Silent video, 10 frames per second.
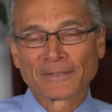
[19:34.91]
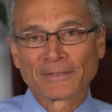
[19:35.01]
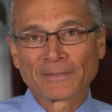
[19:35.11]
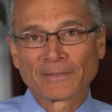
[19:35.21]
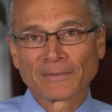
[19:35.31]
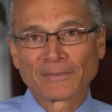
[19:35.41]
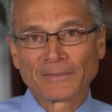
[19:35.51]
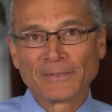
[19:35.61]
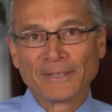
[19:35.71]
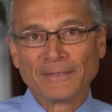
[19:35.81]

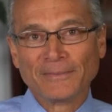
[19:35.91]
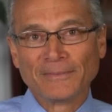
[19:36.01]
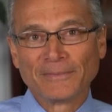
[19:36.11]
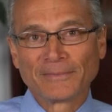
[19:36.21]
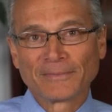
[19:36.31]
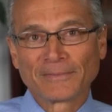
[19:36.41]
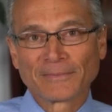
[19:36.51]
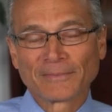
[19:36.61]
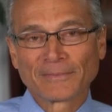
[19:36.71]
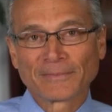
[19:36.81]

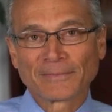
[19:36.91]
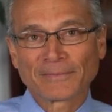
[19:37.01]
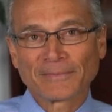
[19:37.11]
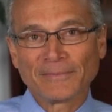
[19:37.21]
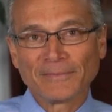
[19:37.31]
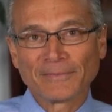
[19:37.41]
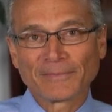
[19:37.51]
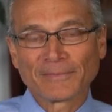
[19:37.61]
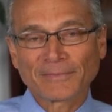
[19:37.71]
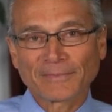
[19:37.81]

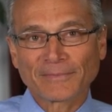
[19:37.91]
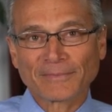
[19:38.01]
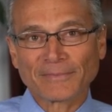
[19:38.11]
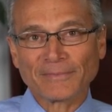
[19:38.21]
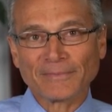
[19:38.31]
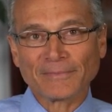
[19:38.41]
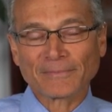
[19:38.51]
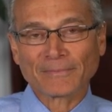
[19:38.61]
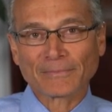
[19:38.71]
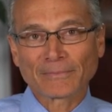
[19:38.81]

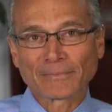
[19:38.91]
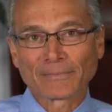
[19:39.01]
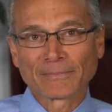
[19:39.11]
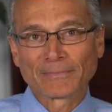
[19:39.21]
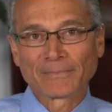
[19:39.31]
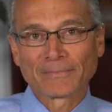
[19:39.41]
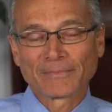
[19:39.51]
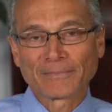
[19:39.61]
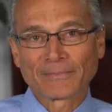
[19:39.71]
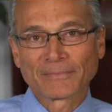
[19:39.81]

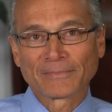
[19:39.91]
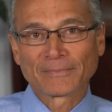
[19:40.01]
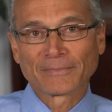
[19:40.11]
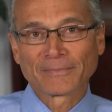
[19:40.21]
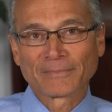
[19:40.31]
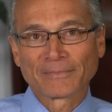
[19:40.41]
The person shown says nothing.